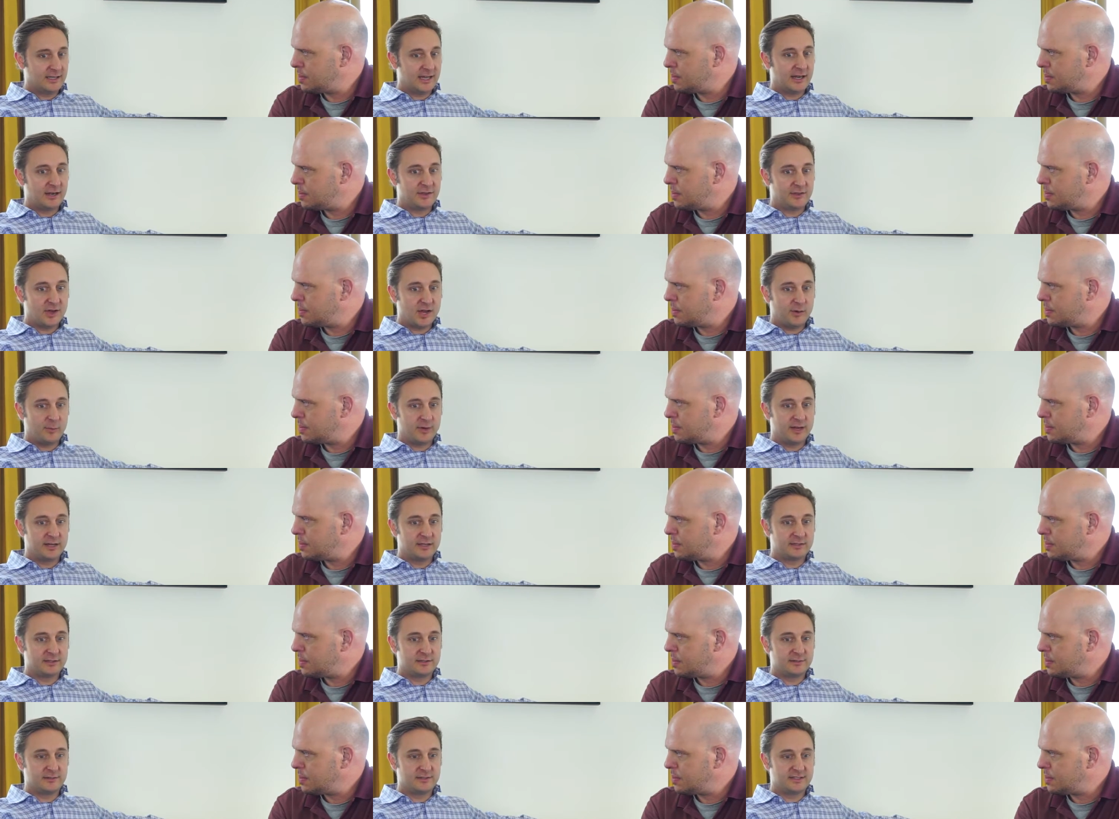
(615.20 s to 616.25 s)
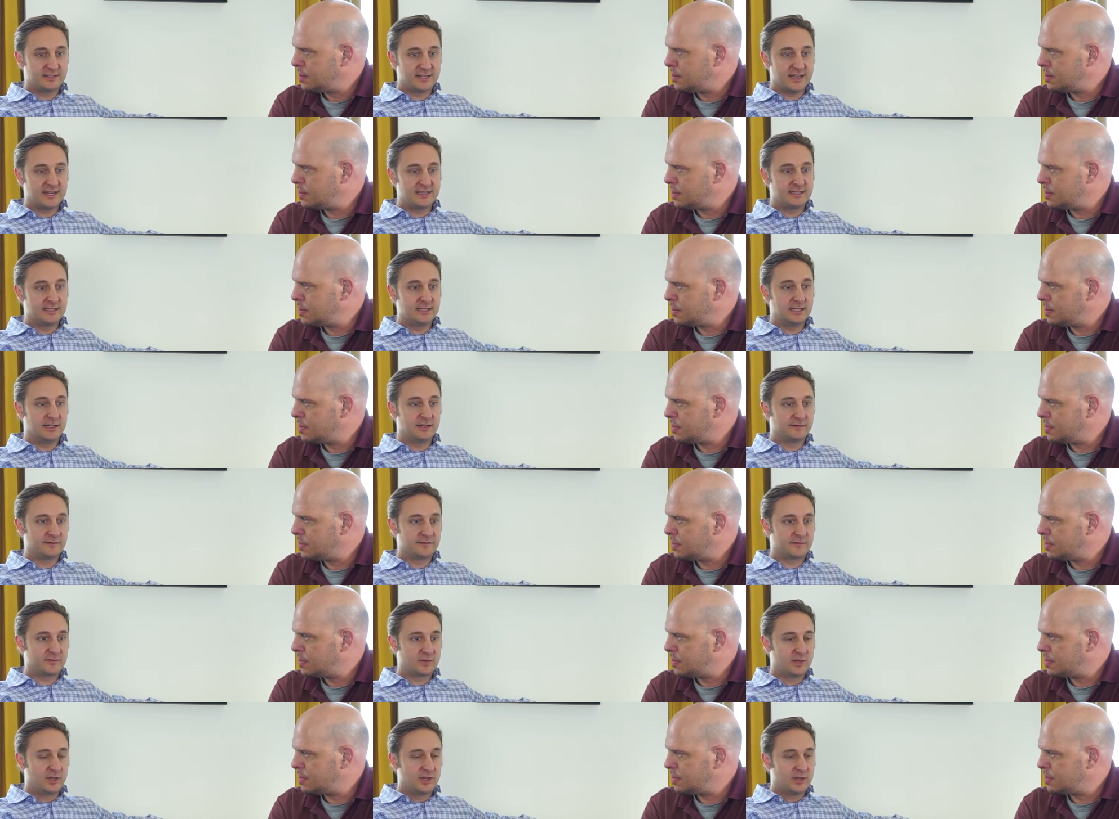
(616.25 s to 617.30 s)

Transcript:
Speaker 1: lot of thought went into this idea of